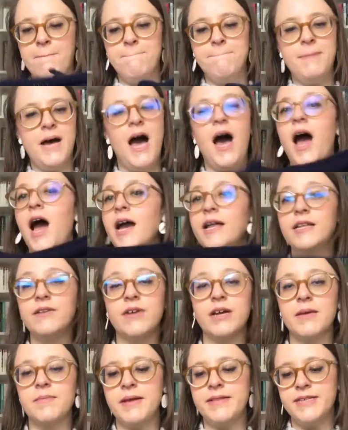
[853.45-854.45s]
But I highly
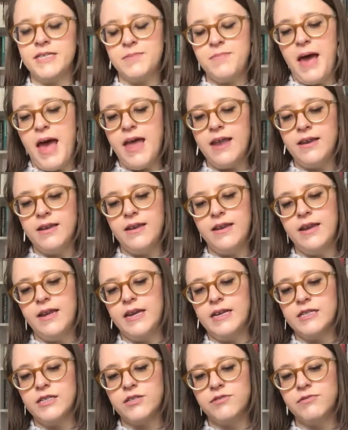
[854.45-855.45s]
recommend this pattern.
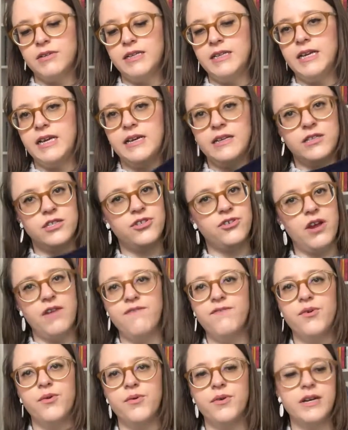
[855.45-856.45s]
It's really
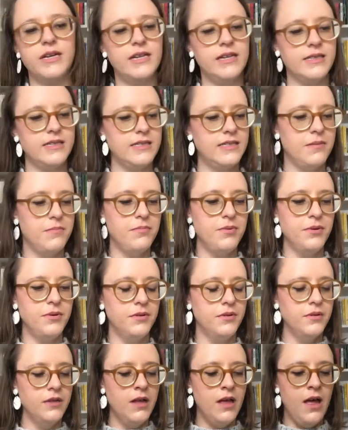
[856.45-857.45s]
straightforward and
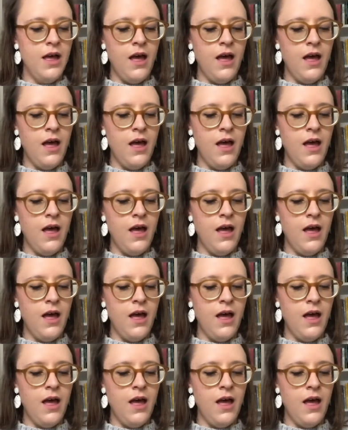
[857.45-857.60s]
simple.